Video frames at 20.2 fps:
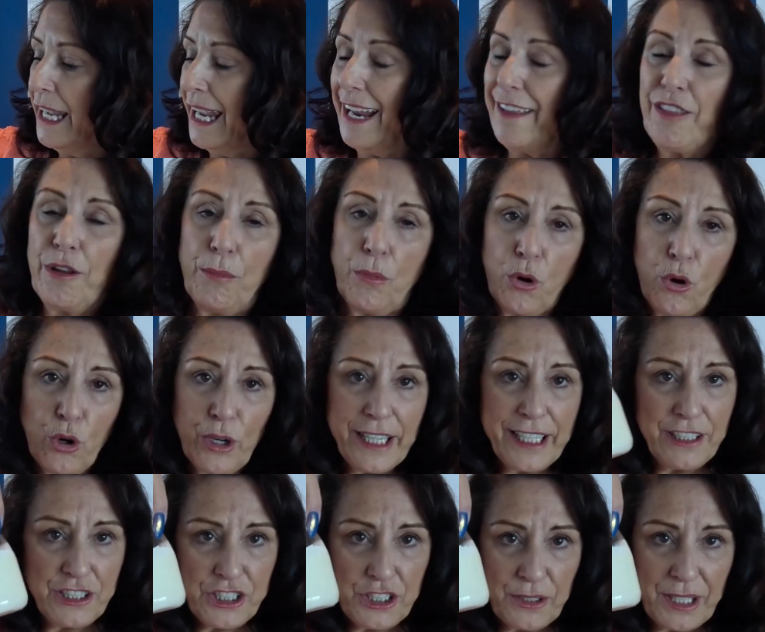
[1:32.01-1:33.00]
In the
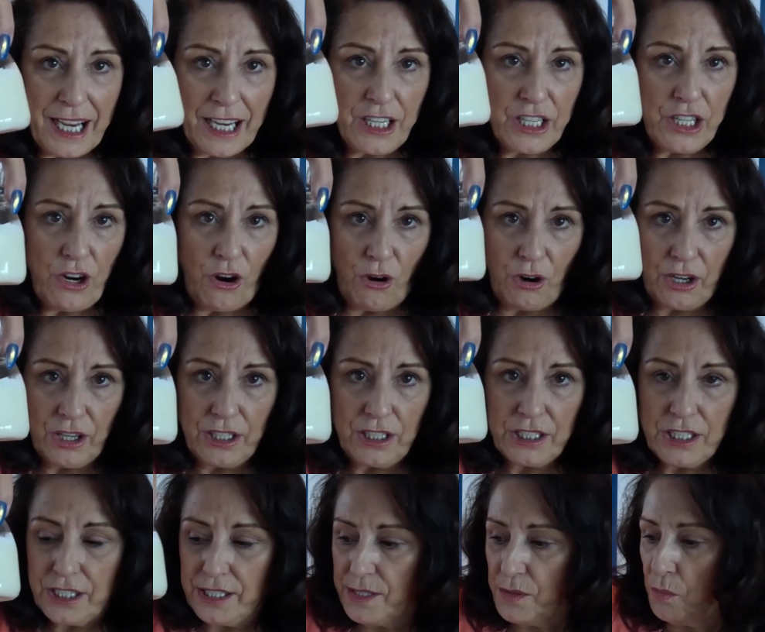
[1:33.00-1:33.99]
mornings you get
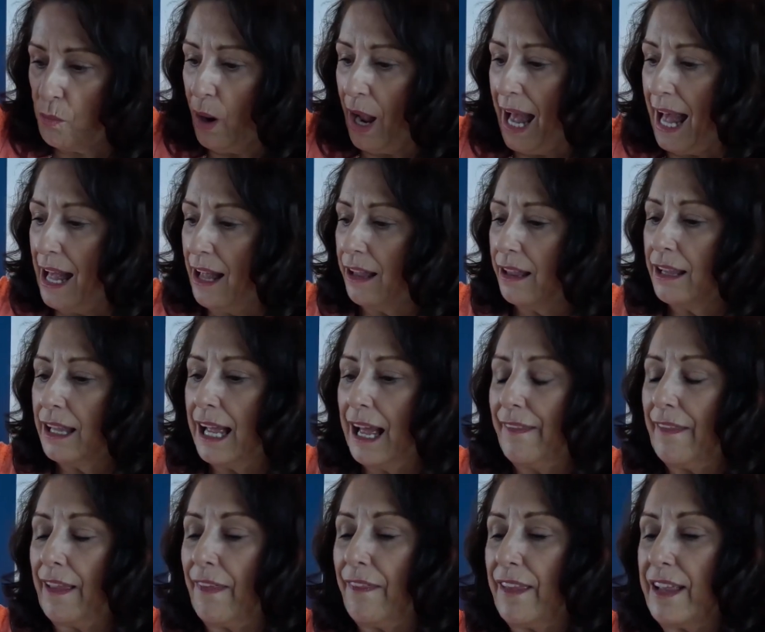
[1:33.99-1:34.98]
yogurt as well,
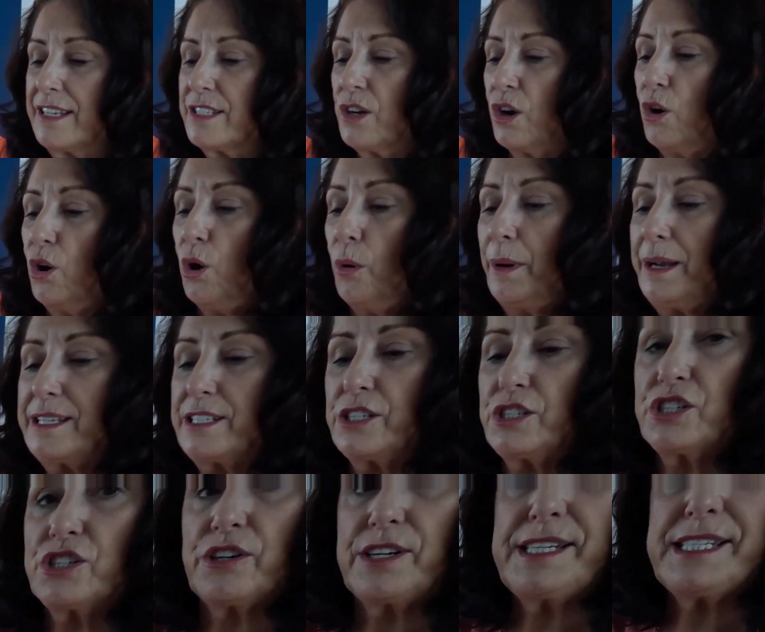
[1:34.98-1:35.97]
and then there's always a
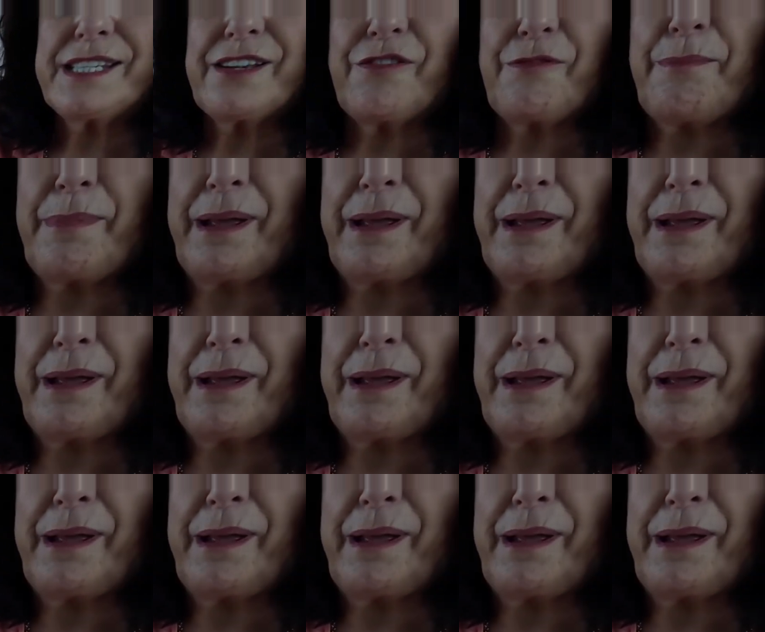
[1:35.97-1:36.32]
choice of